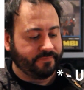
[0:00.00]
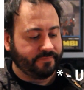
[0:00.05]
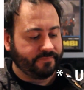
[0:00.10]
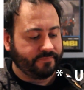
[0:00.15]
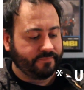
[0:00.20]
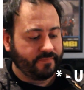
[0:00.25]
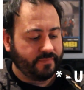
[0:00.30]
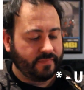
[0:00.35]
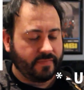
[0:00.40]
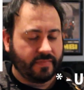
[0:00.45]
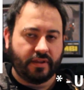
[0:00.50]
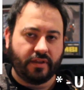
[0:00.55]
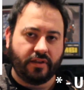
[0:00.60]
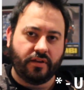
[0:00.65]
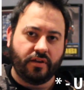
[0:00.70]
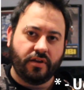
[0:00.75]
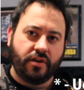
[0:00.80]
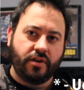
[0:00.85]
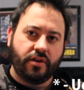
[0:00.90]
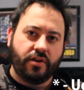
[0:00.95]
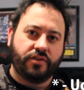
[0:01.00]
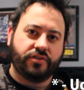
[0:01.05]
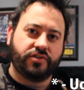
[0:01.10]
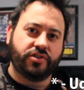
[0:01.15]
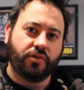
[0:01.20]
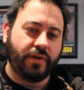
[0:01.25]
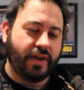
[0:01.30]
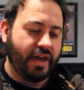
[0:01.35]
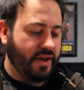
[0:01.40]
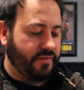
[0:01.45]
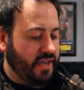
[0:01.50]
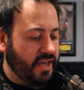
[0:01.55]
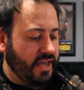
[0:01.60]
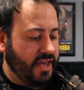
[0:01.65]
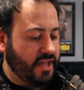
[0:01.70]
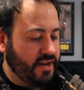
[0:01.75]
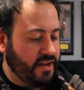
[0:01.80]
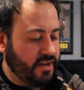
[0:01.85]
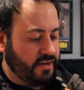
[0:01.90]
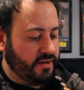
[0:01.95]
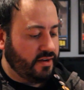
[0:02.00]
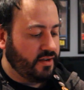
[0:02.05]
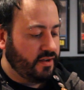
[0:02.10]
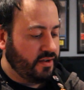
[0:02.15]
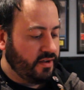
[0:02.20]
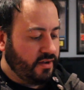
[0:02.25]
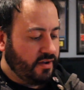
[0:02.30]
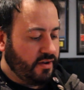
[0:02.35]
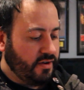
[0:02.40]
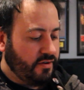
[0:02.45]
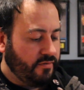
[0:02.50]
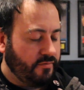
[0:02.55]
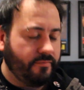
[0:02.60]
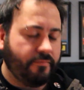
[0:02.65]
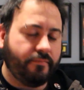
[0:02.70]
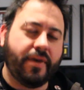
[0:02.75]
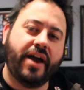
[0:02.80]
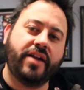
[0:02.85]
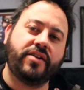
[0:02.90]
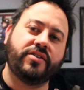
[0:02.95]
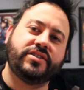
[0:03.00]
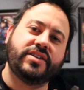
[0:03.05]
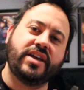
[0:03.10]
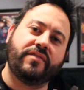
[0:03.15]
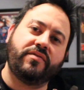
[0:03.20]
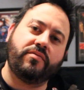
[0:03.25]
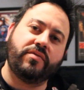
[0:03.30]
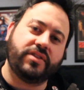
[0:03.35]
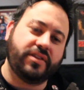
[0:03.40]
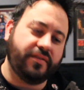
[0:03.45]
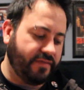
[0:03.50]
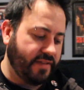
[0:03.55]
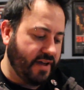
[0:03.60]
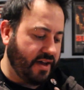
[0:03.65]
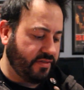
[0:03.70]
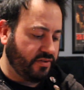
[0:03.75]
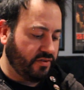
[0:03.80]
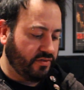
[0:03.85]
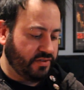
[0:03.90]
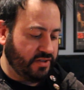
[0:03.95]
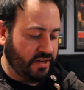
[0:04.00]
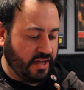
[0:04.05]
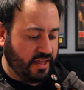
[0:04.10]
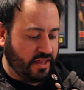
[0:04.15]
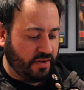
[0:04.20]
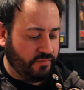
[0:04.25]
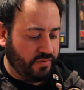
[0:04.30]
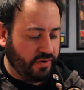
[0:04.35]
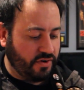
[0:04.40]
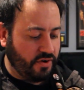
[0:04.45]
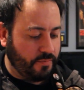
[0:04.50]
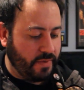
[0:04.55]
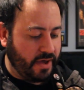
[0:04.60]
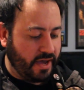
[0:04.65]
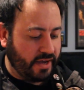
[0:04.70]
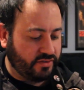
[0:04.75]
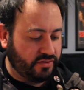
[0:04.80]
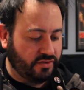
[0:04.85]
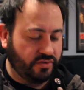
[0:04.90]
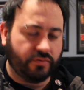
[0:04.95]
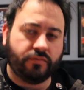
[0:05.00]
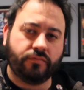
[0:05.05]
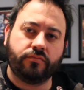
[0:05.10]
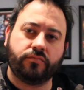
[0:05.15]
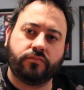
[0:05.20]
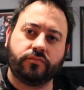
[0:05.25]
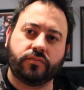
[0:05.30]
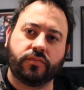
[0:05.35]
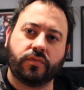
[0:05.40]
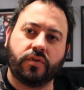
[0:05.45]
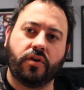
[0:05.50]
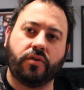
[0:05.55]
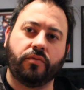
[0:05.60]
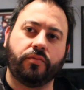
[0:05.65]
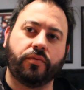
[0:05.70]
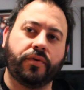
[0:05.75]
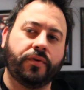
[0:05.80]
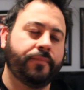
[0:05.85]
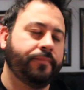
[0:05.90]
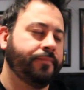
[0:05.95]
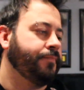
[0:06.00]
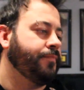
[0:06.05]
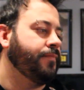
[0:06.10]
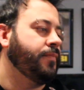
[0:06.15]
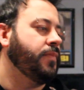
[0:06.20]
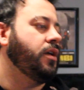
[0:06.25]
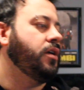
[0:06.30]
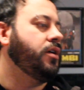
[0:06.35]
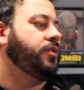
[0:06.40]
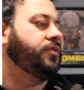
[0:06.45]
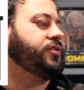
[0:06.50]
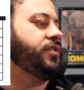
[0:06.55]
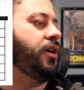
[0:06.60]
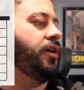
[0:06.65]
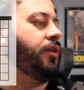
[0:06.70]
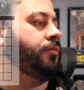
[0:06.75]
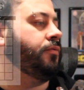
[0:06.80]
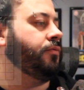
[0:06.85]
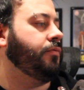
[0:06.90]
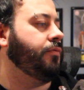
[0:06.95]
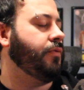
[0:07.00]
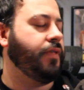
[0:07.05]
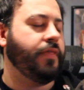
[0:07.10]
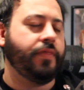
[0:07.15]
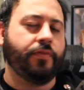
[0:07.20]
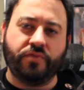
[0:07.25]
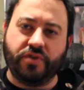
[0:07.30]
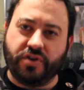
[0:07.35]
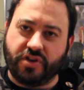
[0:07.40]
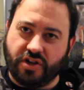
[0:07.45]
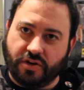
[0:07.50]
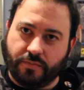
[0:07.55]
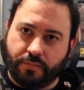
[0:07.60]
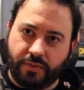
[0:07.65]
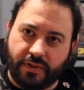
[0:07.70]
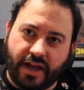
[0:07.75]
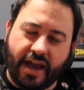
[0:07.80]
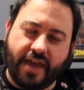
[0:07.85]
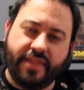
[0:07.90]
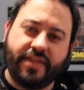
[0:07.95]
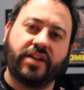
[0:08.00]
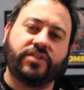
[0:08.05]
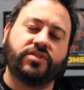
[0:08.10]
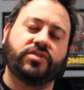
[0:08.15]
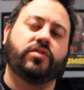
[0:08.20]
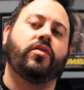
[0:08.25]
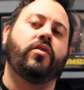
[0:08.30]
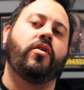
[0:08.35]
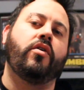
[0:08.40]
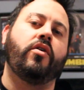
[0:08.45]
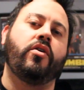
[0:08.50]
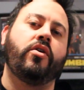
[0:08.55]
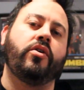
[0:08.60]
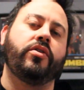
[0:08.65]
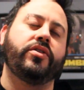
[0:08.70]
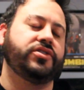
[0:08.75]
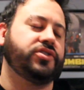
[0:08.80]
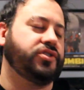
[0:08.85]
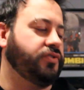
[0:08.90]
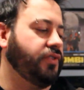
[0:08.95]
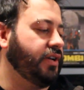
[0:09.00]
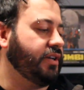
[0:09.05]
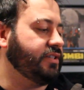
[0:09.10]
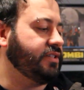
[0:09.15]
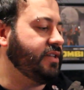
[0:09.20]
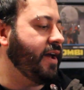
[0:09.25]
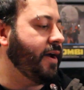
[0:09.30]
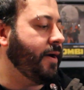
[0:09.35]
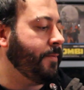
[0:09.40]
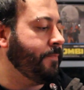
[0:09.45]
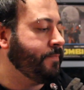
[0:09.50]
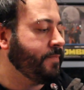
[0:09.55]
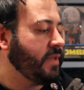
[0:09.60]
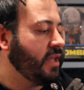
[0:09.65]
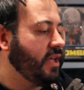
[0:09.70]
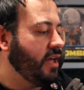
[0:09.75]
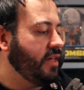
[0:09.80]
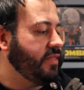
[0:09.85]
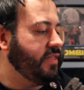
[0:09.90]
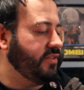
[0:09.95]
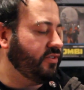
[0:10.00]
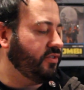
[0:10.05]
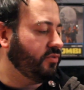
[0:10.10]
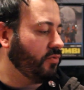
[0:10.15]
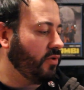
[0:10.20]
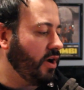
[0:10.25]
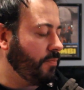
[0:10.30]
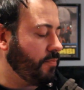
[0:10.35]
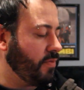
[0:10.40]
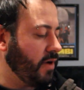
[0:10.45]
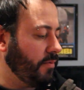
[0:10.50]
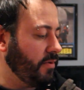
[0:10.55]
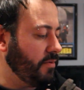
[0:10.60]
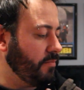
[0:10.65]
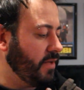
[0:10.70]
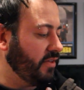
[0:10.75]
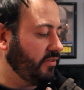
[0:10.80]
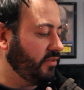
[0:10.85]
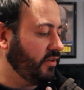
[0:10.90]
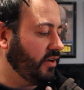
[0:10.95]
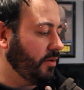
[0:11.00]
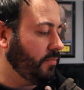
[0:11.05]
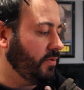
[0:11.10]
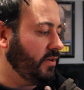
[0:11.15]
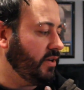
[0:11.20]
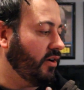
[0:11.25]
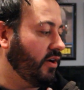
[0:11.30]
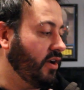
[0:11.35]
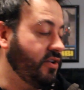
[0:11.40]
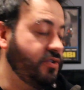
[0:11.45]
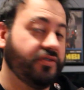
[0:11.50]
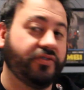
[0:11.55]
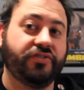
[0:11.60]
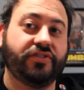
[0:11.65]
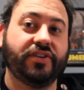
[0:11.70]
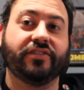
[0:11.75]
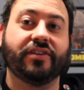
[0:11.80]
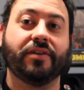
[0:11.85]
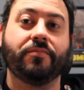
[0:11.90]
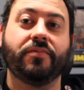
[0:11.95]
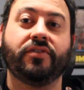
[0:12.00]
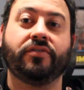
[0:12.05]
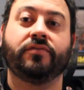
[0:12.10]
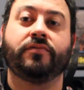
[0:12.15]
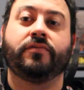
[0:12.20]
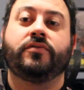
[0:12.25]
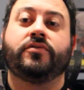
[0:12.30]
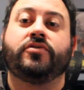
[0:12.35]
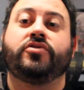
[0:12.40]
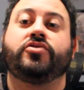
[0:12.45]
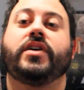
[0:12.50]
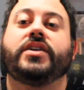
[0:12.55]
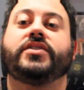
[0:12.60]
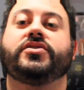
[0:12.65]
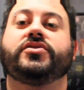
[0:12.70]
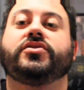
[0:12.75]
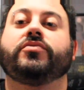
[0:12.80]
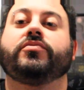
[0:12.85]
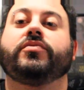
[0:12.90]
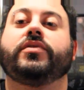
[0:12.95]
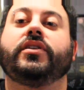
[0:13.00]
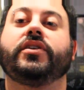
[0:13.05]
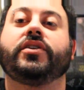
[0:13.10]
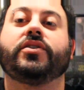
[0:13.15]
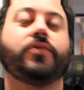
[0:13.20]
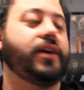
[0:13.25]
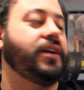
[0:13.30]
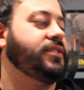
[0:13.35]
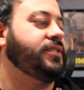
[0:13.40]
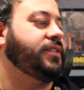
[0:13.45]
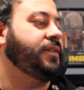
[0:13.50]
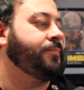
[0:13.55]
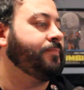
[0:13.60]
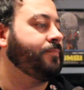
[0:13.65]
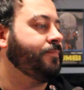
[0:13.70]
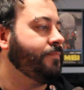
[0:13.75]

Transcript: So we have a hidden minor 7 with the flat 13, and then we go back to our root. So we can apply that to all the strings now. This is where I'll probably mess it up here, and you'll see some of the stretches are really crazy.